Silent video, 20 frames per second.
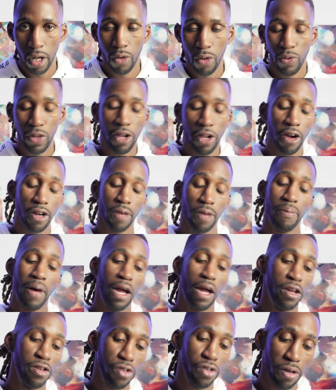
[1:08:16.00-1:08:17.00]
We talked
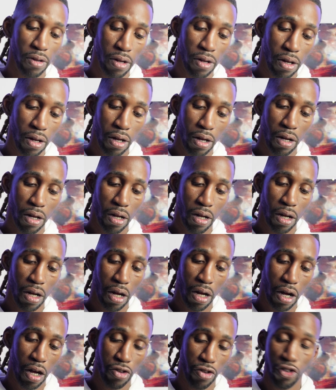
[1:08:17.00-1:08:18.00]
about
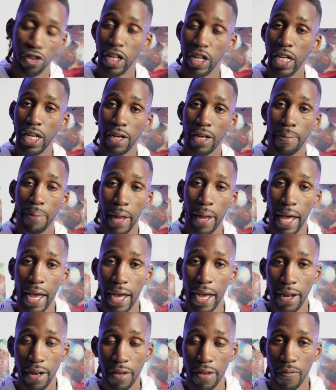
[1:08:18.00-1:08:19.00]
a strategic
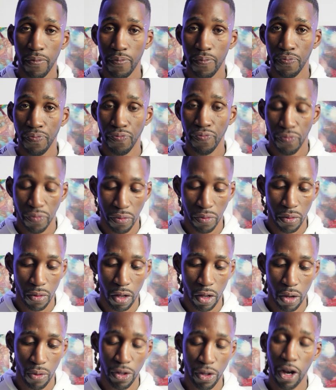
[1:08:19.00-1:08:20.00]
plan.
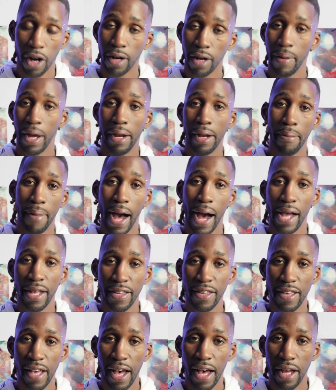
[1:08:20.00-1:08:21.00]
We talked about the
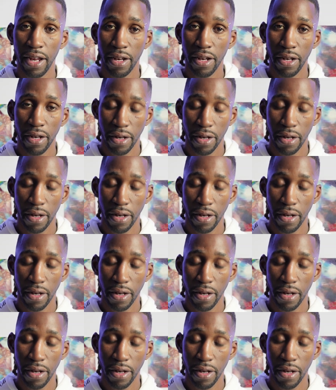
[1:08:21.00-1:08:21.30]
mindset.